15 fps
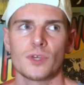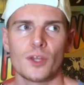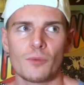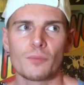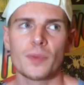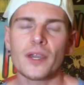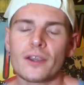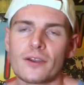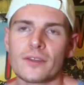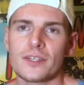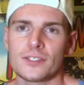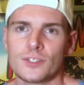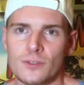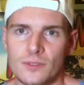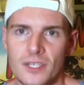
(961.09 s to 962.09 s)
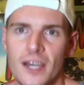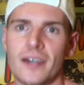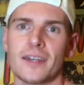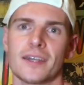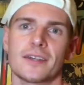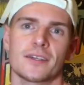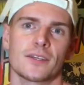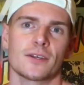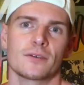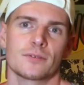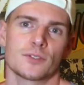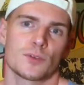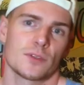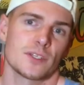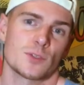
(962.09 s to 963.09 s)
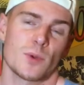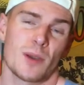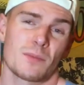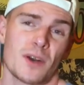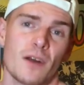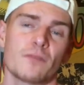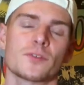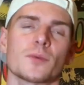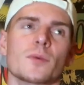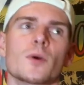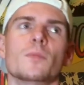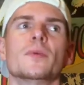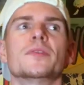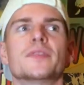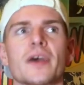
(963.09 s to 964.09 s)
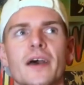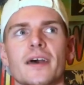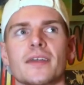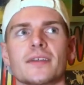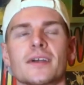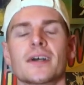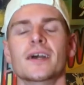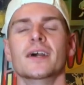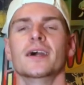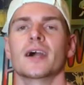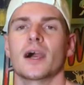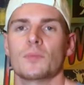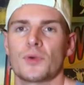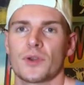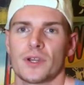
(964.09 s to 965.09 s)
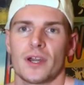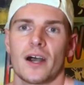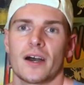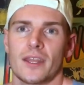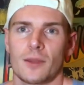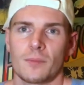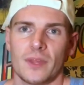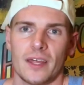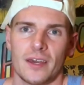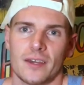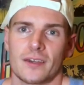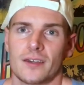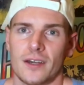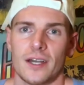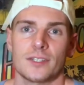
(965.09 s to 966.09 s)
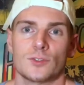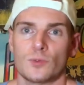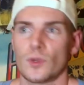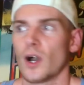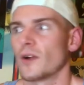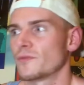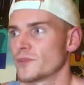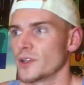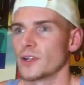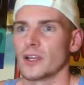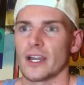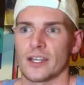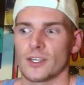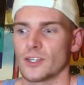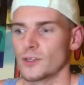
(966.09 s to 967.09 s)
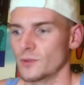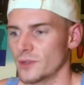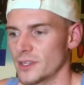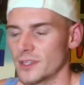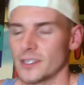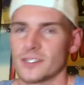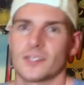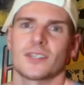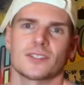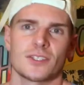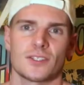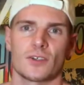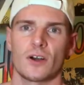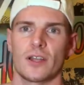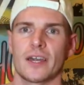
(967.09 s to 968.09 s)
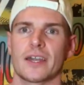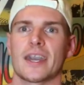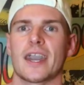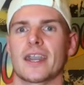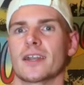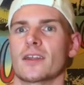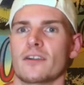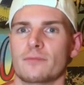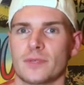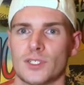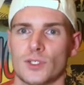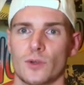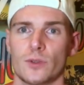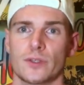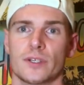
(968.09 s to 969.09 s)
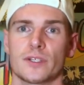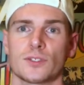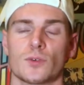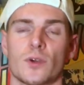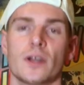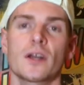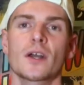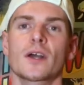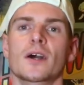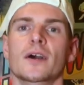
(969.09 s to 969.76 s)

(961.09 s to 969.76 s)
you know, bigger than too tight, you know, so this way I'm comfortable. But then I put it on, I'm like, I do not feel like cute in this because it's all like hanging off my shoulders, or